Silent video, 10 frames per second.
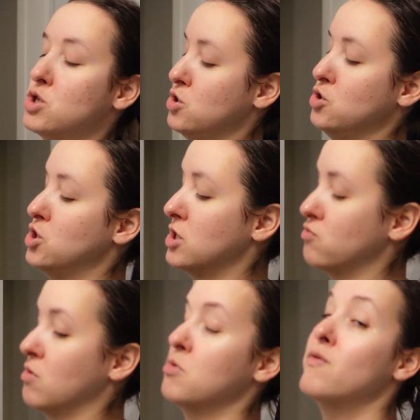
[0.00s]
to
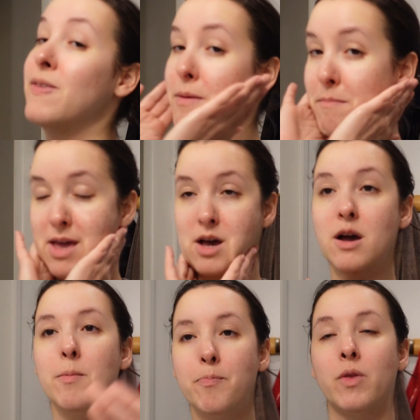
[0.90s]
just removing the
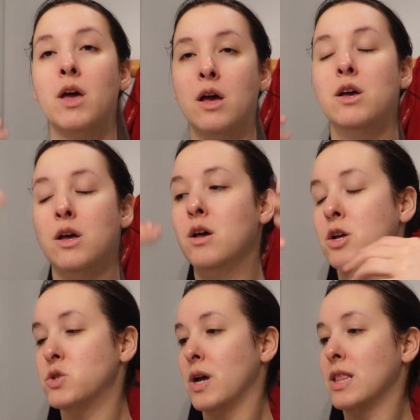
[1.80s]
makeup.
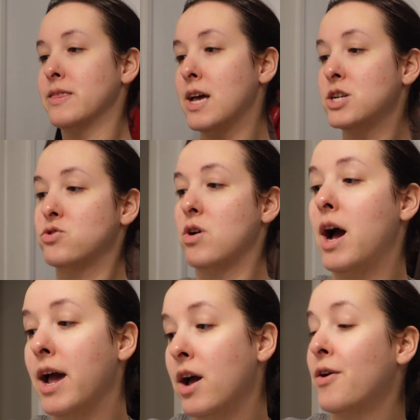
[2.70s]
So I let that
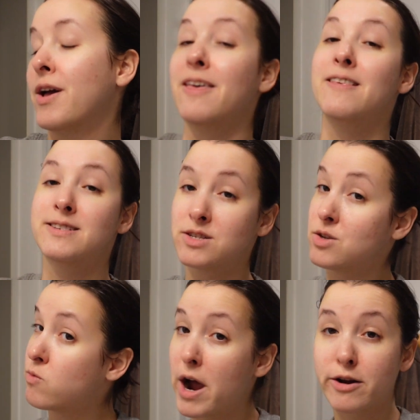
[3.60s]
dry. Okay, this is
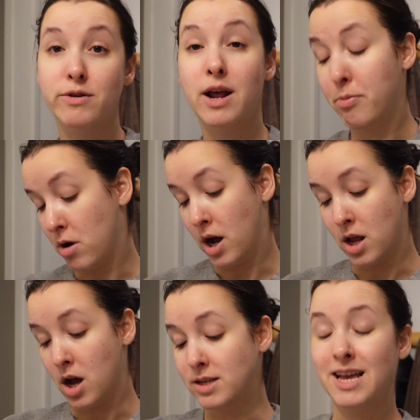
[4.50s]
a ride or die
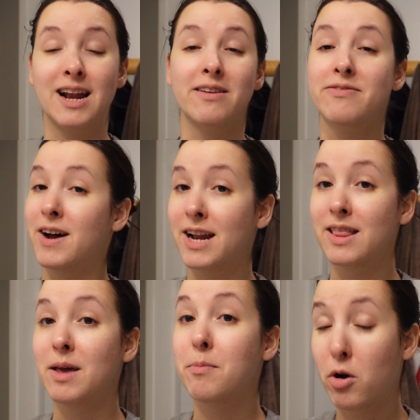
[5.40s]
product and I
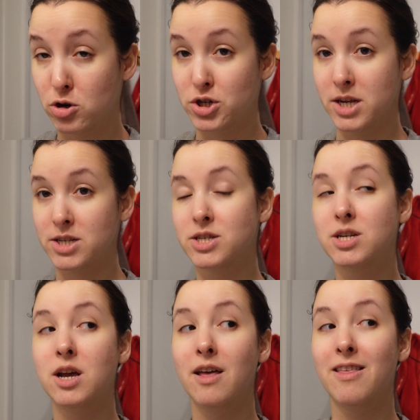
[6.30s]
finally
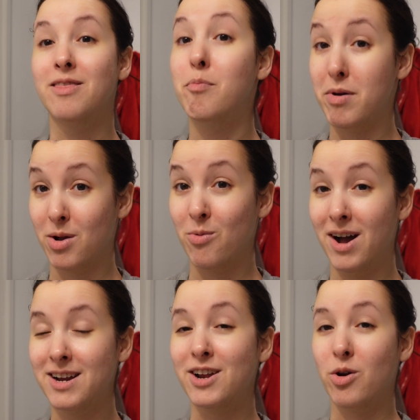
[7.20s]
purchased the big
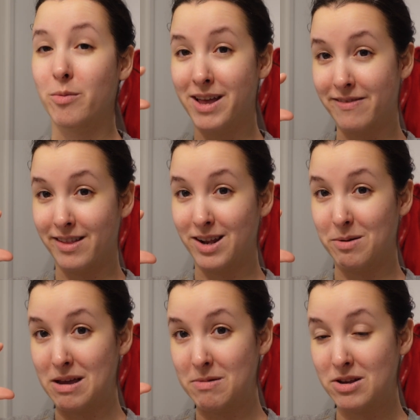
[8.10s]
one. I normally have the little
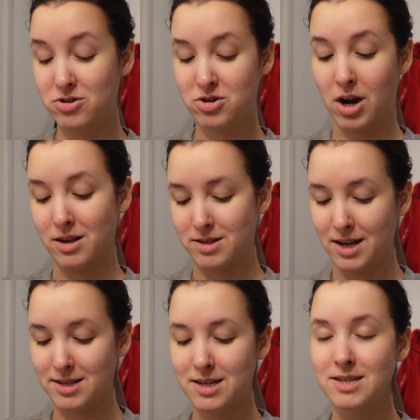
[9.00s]
baby trial
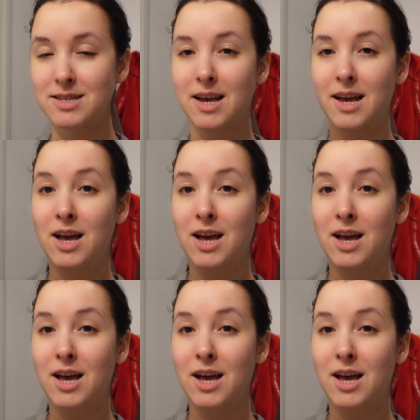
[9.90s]
sizes.